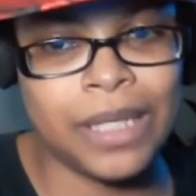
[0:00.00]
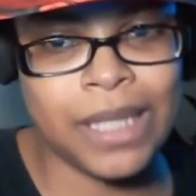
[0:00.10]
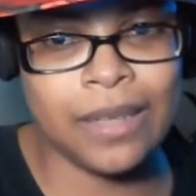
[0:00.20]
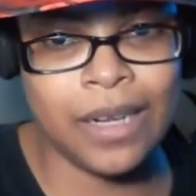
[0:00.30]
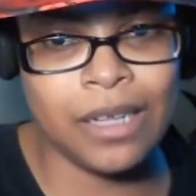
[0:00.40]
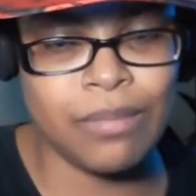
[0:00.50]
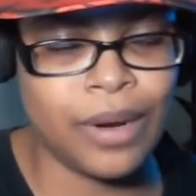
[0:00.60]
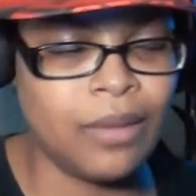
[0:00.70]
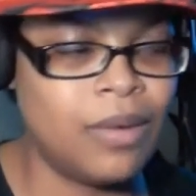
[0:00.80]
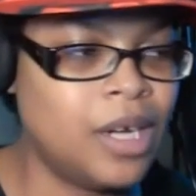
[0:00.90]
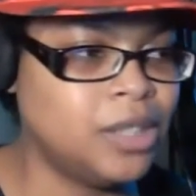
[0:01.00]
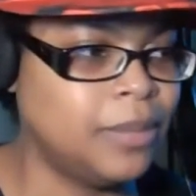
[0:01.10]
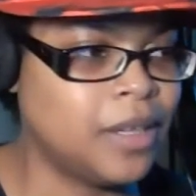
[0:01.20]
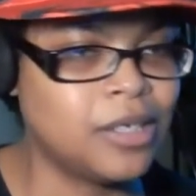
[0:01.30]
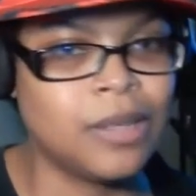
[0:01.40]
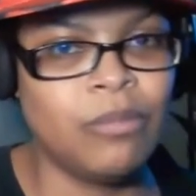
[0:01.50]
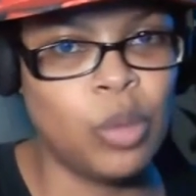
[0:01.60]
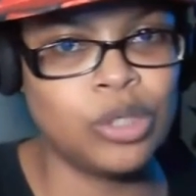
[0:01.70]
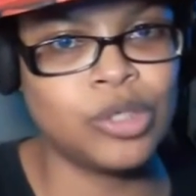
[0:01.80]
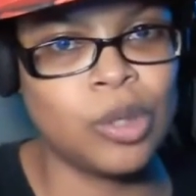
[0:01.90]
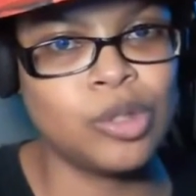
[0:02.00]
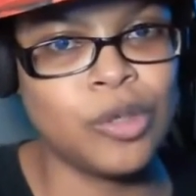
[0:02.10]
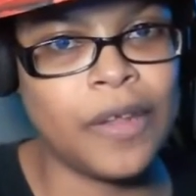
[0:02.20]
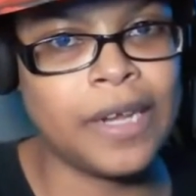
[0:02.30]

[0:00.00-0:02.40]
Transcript: I'm not saying that he's brainwashed, but there's some Winter Soldier